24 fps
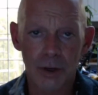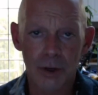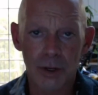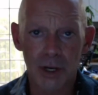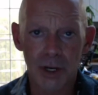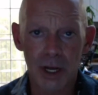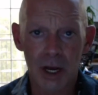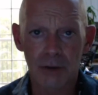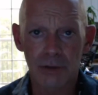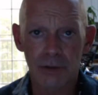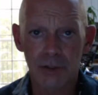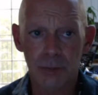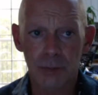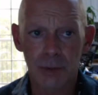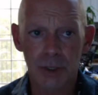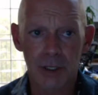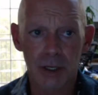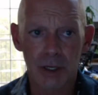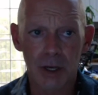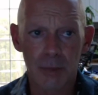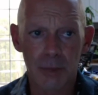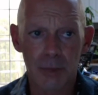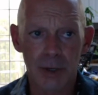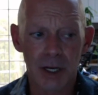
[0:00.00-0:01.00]
announcement
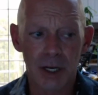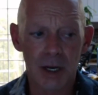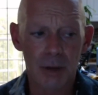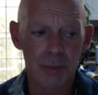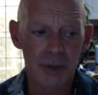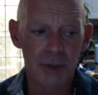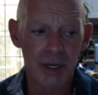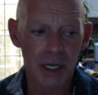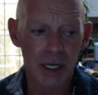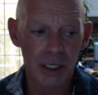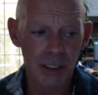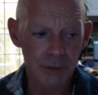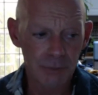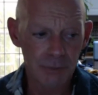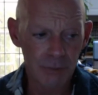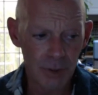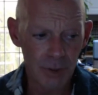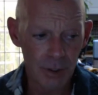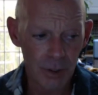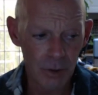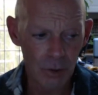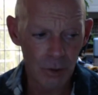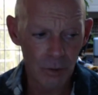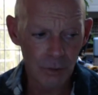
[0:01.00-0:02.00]
coming up next
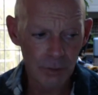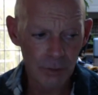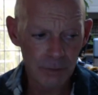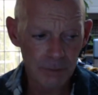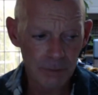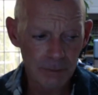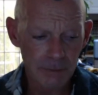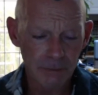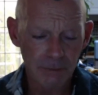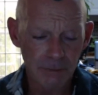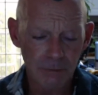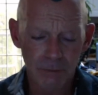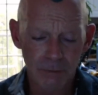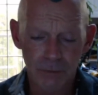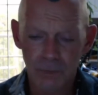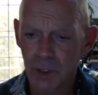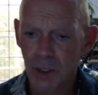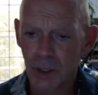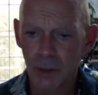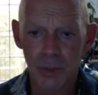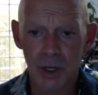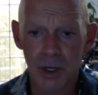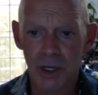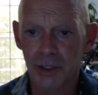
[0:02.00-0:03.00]
video.
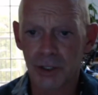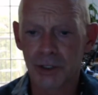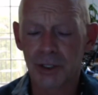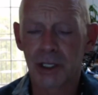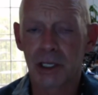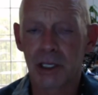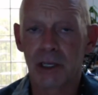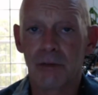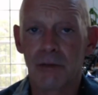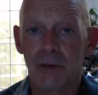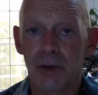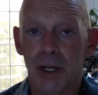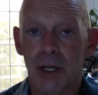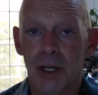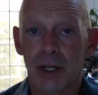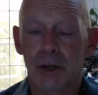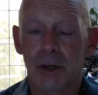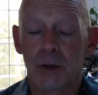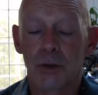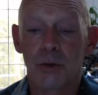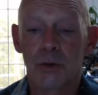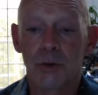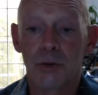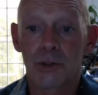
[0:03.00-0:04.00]
I'm not going to give you any
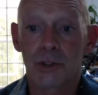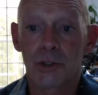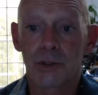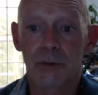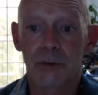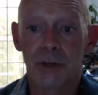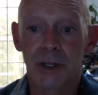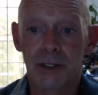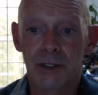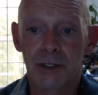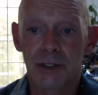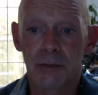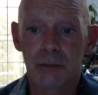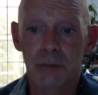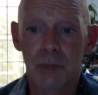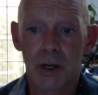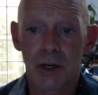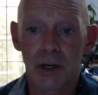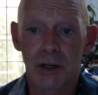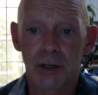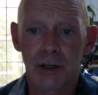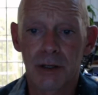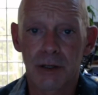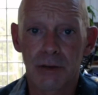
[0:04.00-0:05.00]
clues or hints
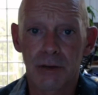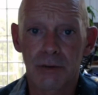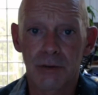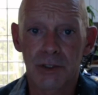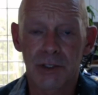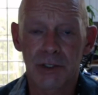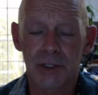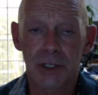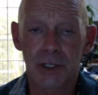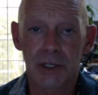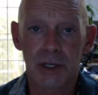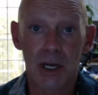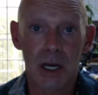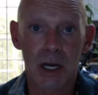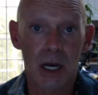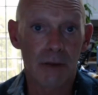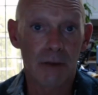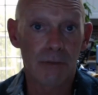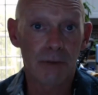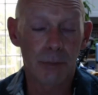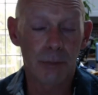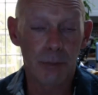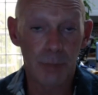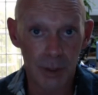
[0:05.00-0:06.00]
about it. You're just going to
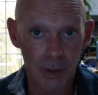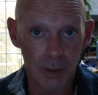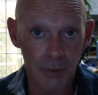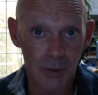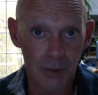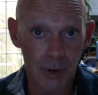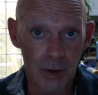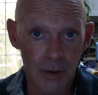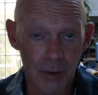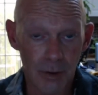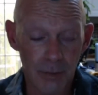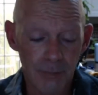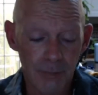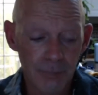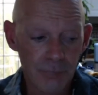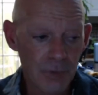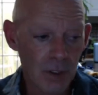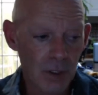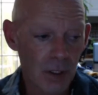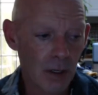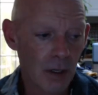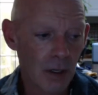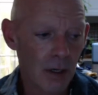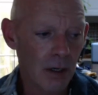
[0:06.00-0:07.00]
have to be there.
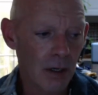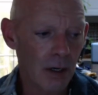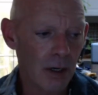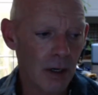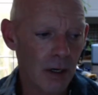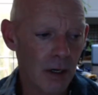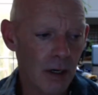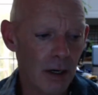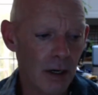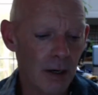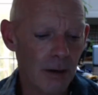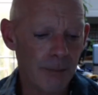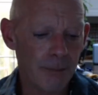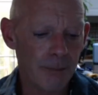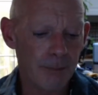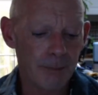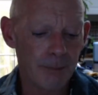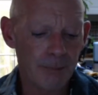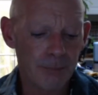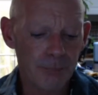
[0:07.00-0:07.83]
I